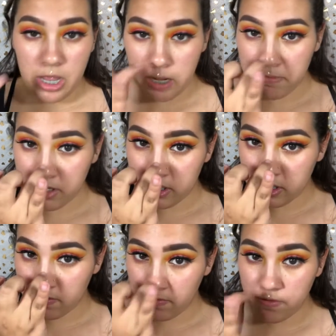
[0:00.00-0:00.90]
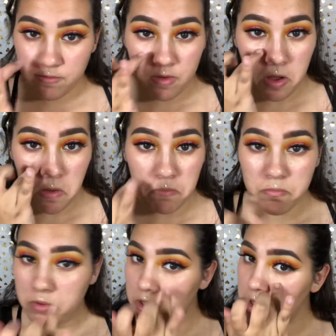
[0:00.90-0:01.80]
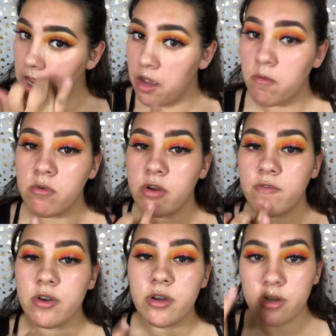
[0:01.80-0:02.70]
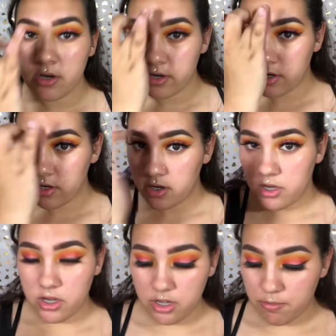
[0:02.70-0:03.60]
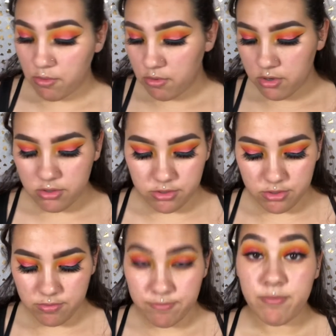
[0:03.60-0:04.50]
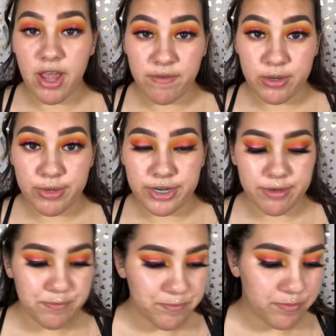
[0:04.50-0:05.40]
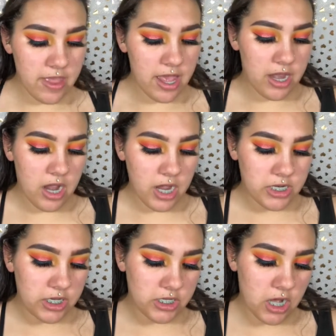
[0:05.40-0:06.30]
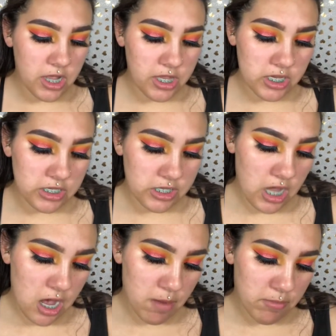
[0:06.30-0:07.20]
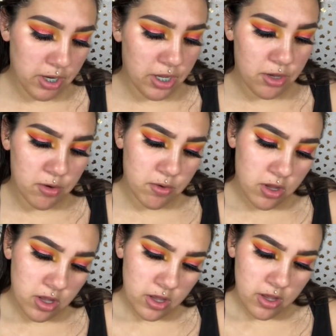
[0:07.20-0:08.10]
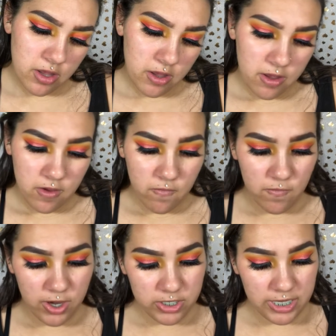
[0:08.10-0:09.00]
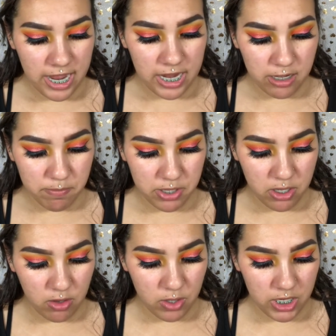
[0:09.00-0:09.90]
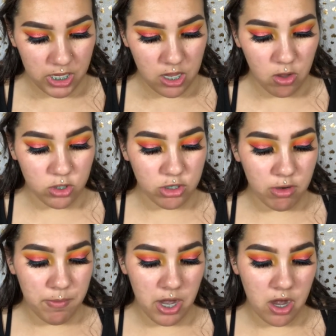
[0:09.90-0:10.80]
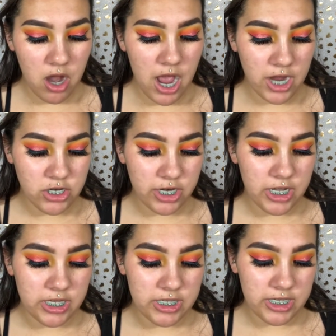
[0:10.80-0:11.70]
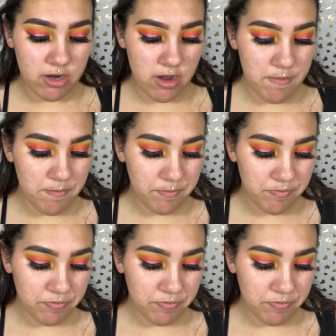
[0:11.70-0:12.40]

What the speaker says: and I'm going to just put that wherever I got pores, everywhere. And then I just got this new First Aid Beauty Ultra Repair Hydrating Serum.